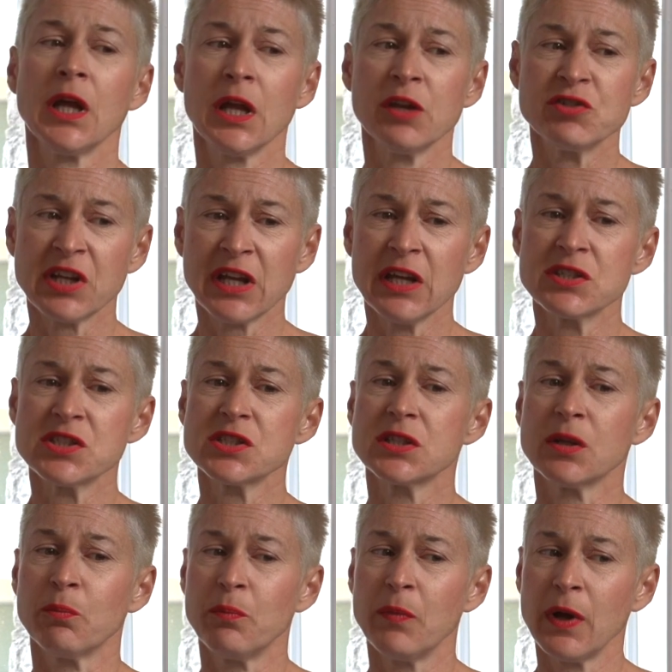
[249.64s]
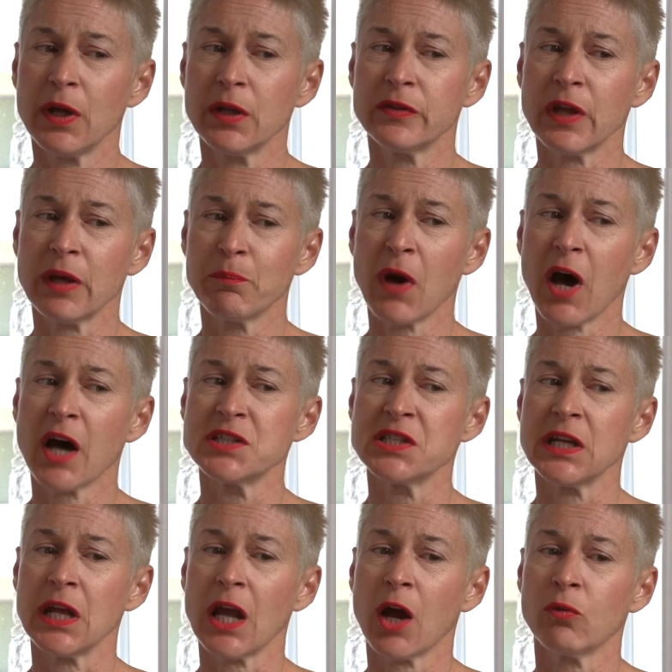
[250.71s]
it hit the
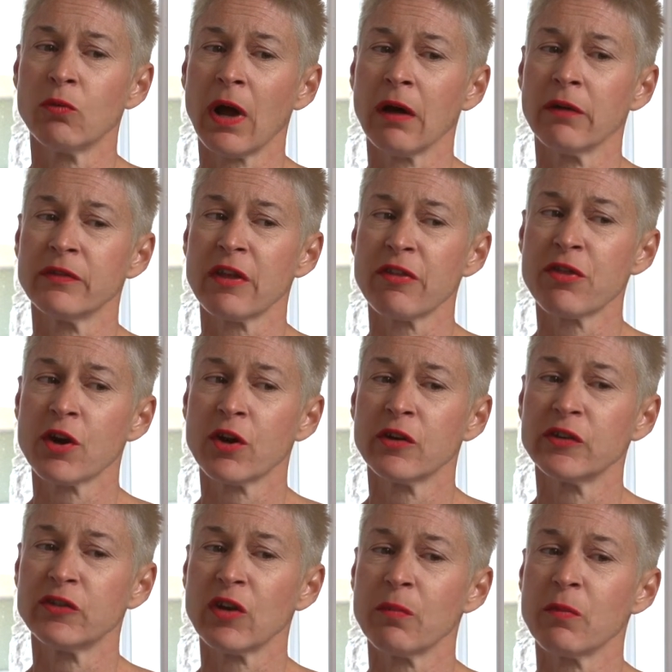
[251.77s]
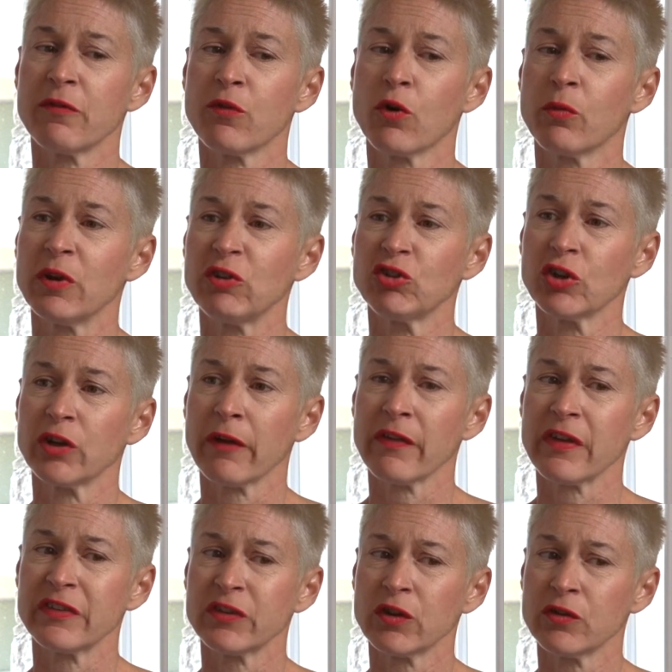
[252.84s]
body around the Thursday before we shut on
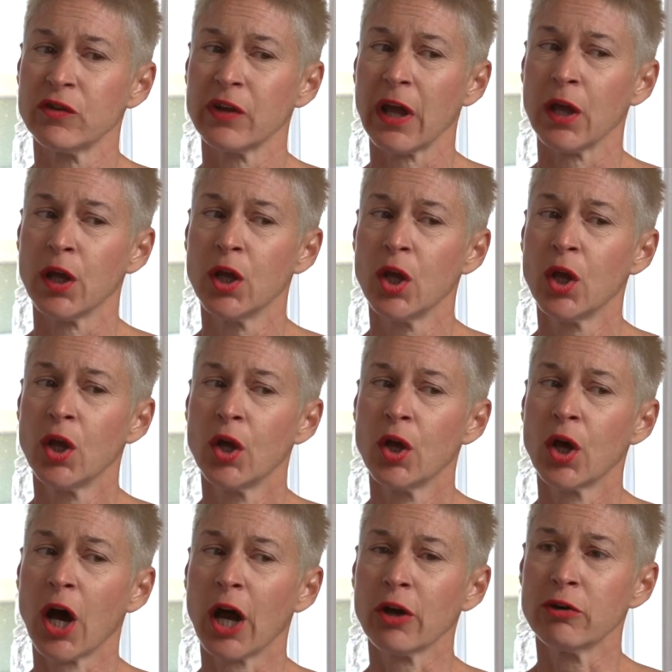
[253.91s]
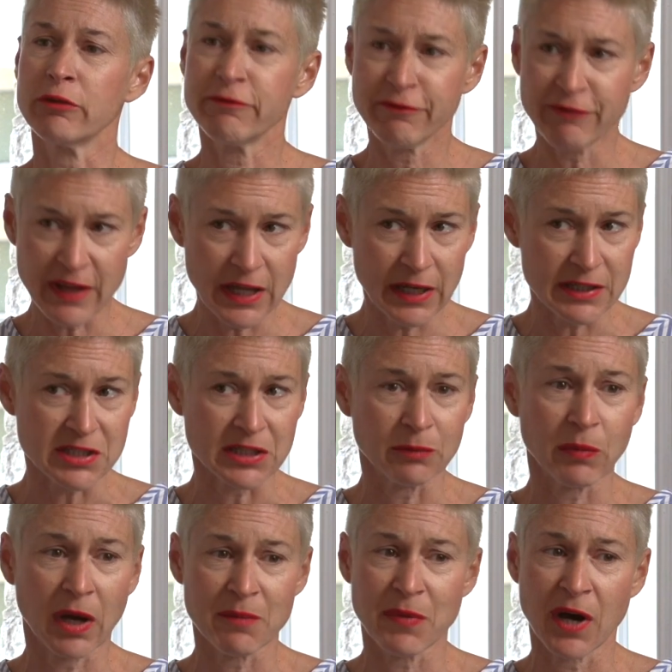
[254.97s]
the Sunday. I could feel it in
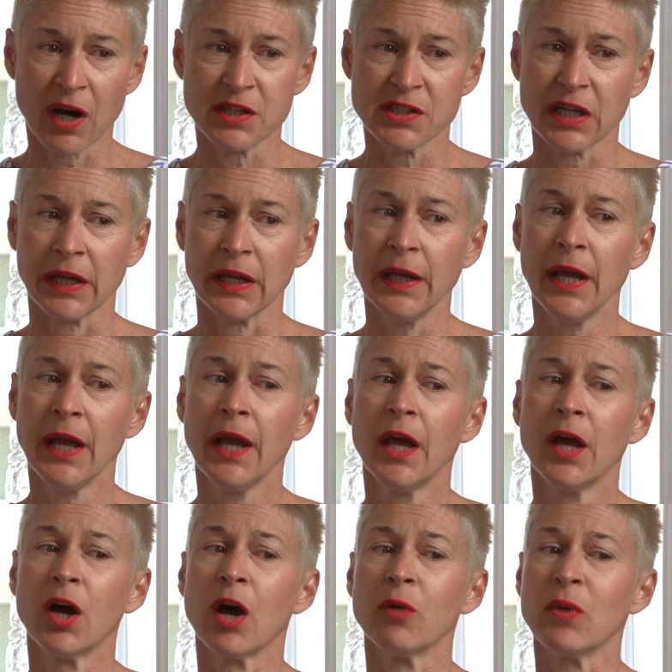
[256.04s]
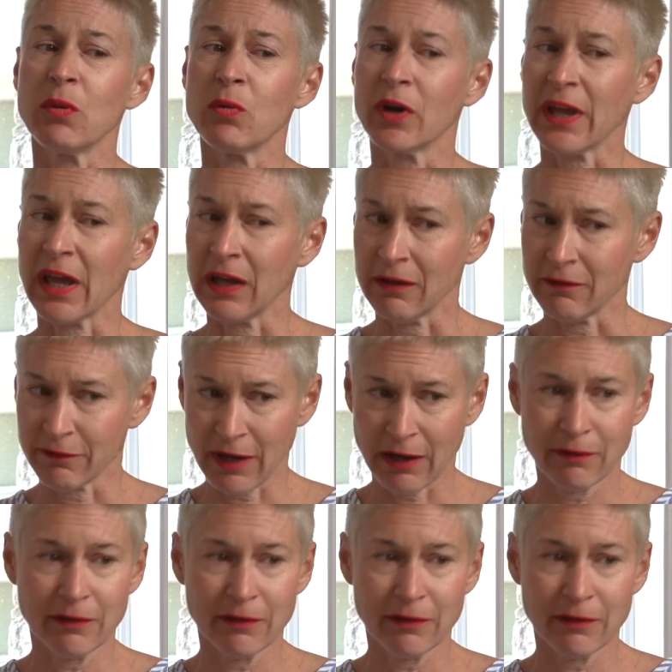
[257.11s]
my body. And we were getting